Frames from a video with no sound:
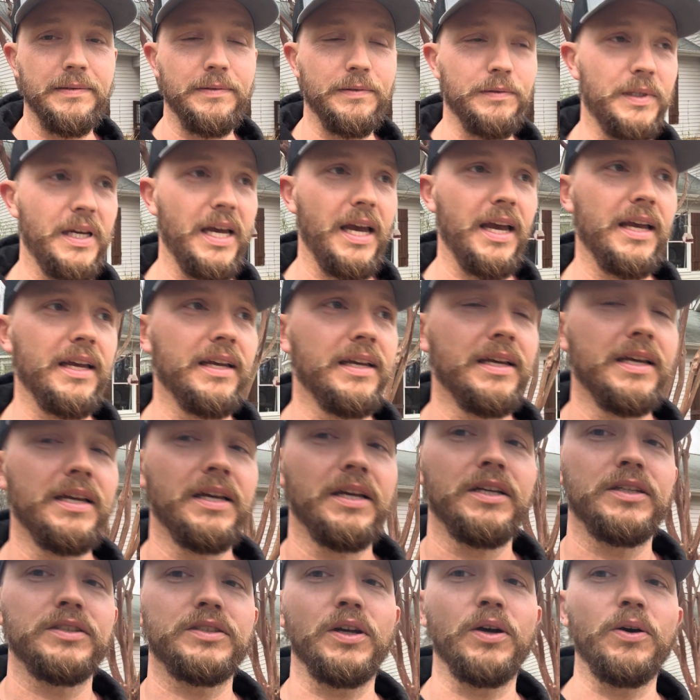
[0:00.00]
Okay,
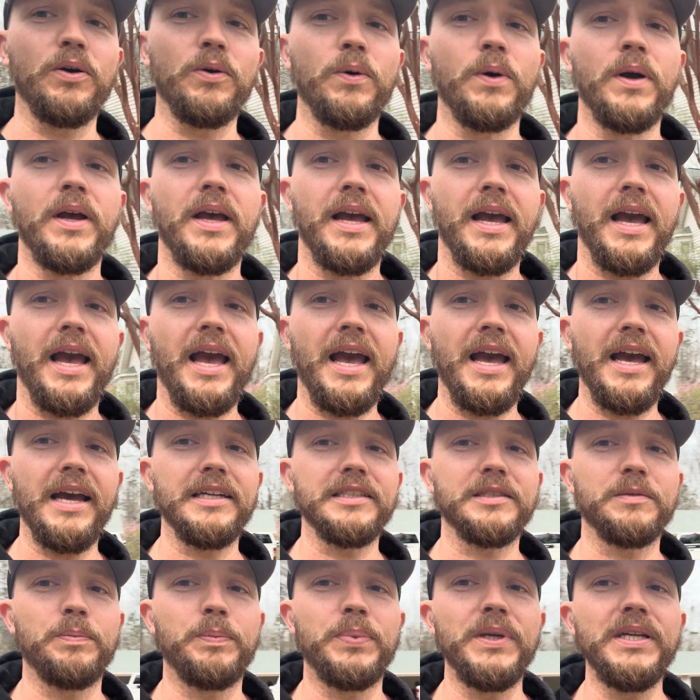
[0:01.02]
so
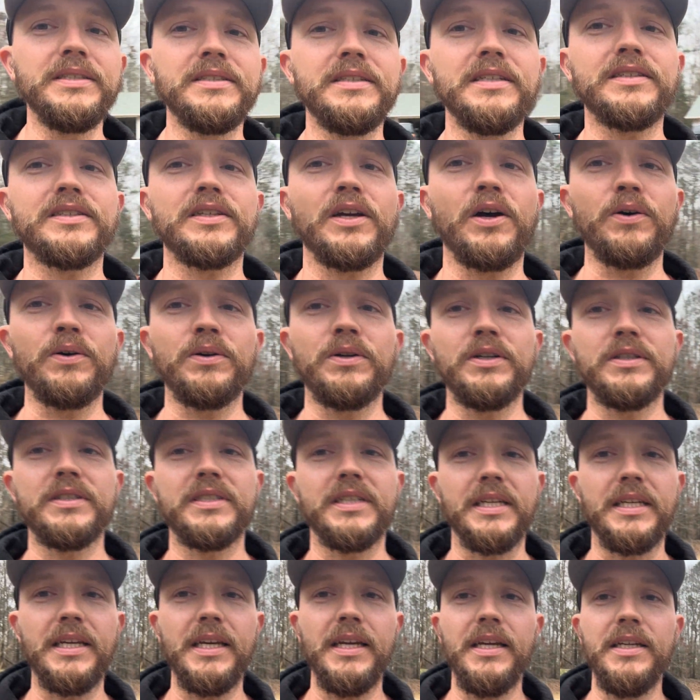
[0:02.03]
as business owners,
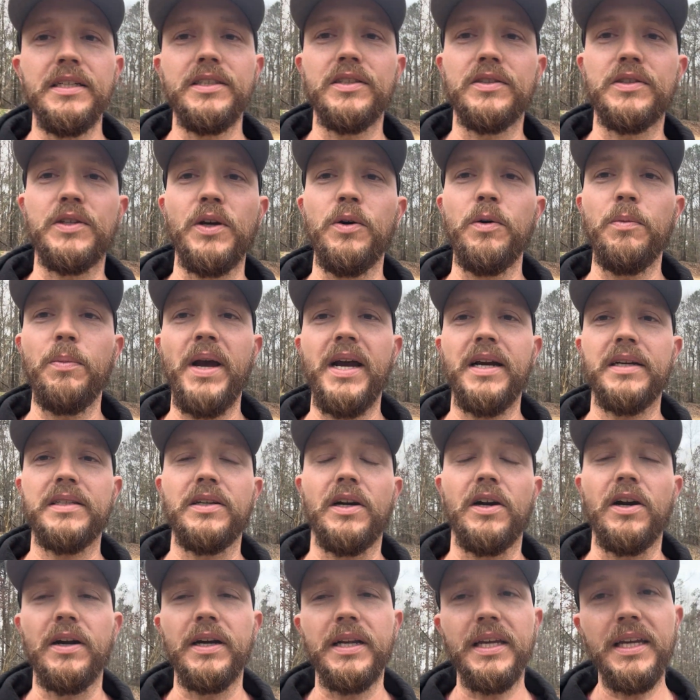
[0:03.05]
again, just going back to
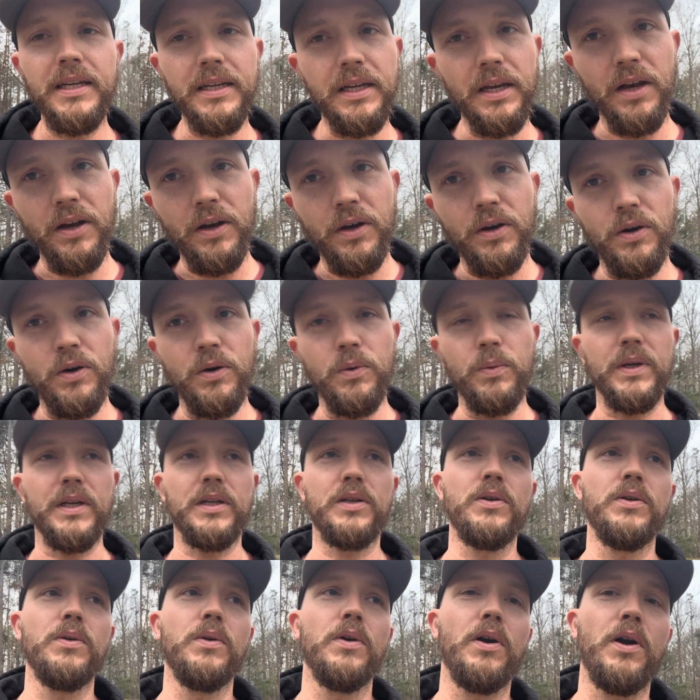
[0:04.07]
our ego, we
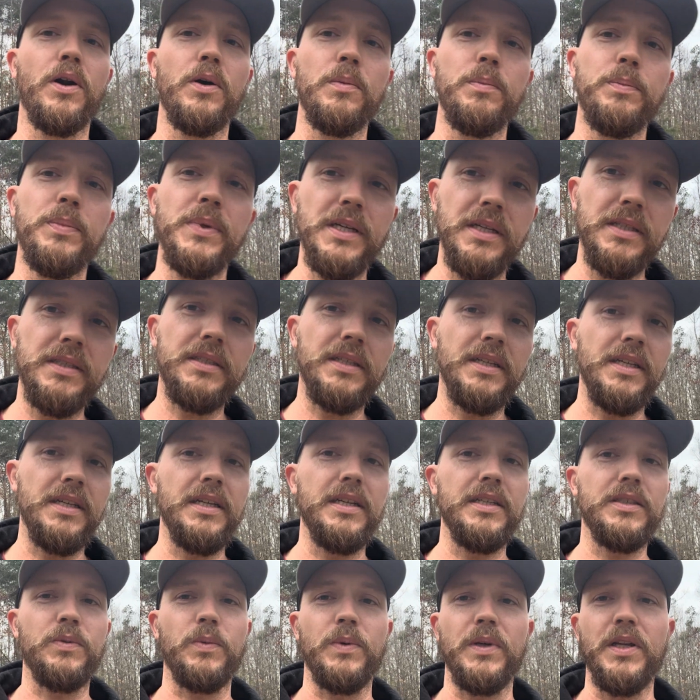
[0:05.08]
grew our own
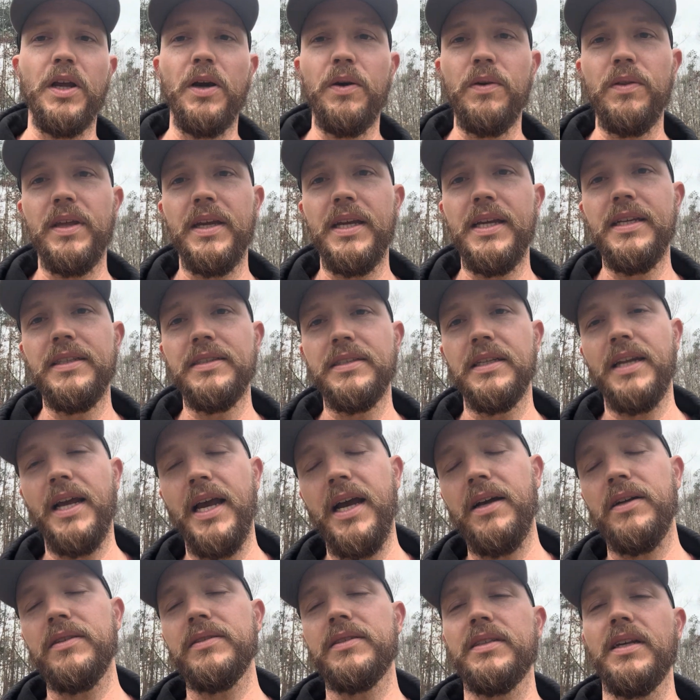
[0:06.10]
business, we know the ins and
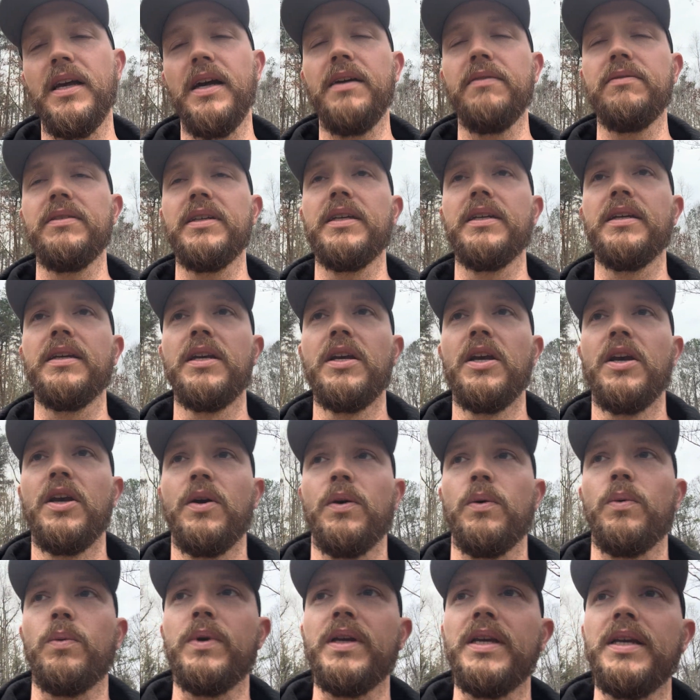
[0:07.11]
outs of it,
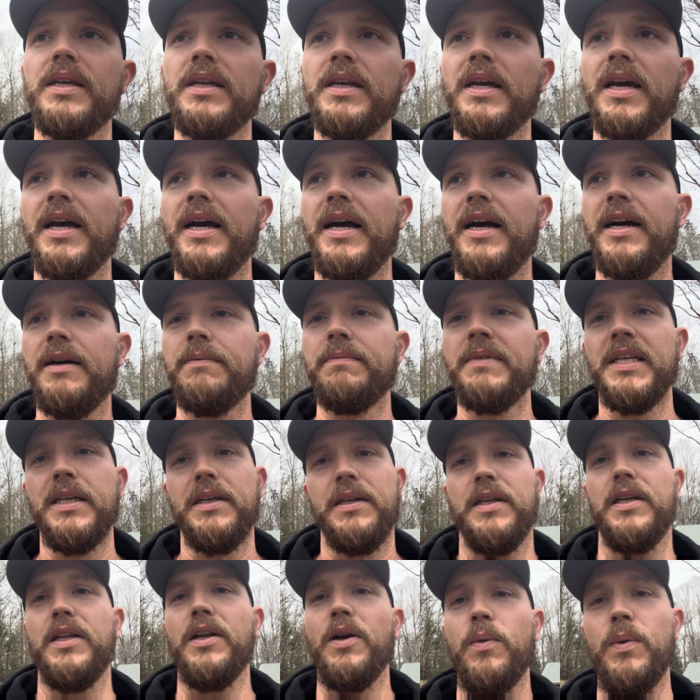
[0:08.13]
we
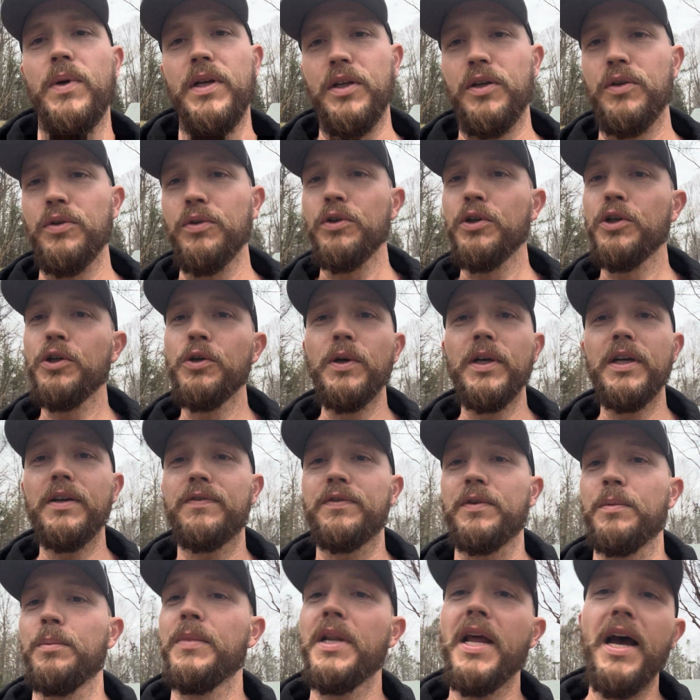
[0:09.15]
grew it
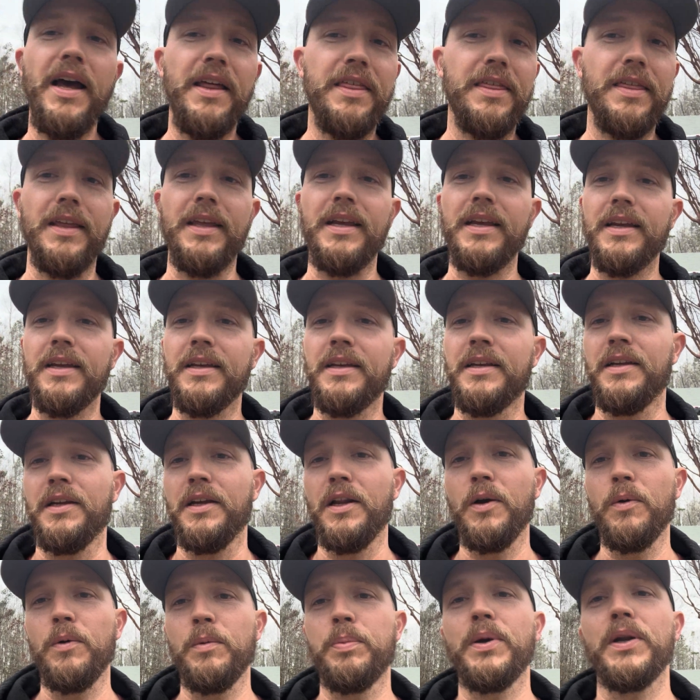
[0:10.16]
from nothing,
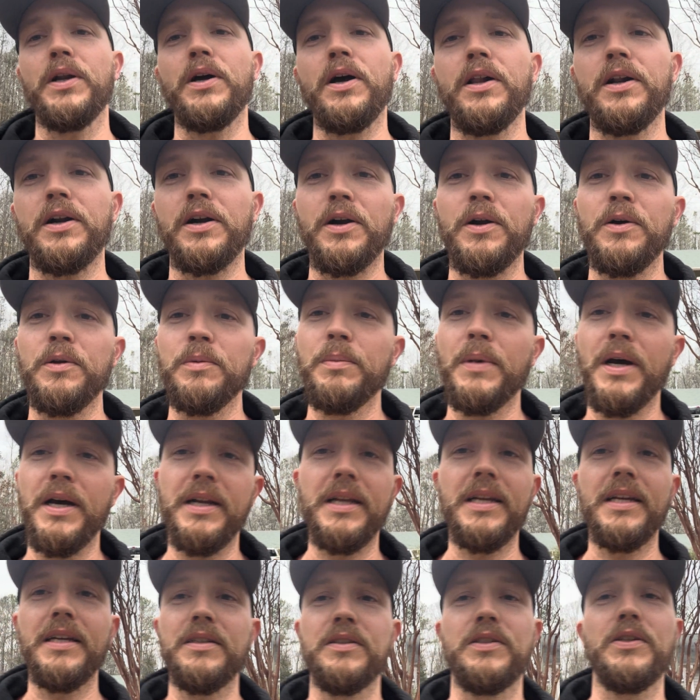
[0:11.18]
we put all our own
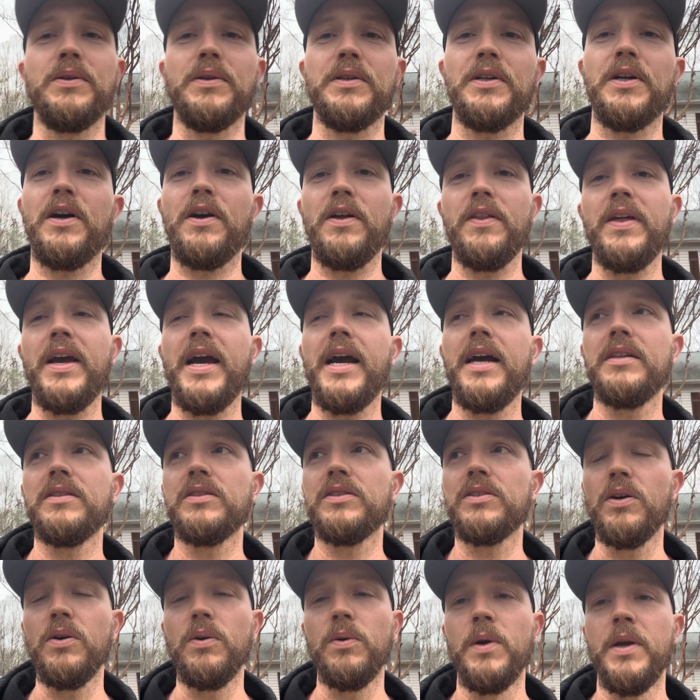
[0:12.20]
money into it and all that, and
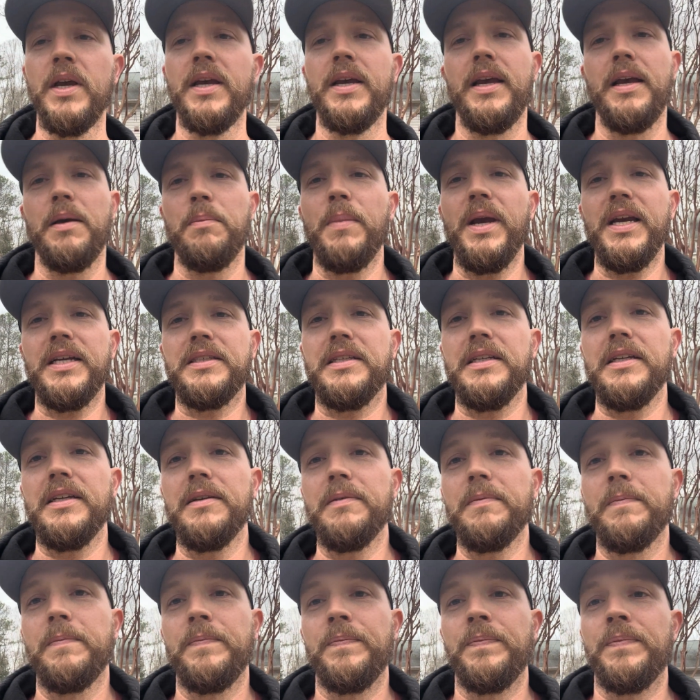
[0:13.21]
so it makes it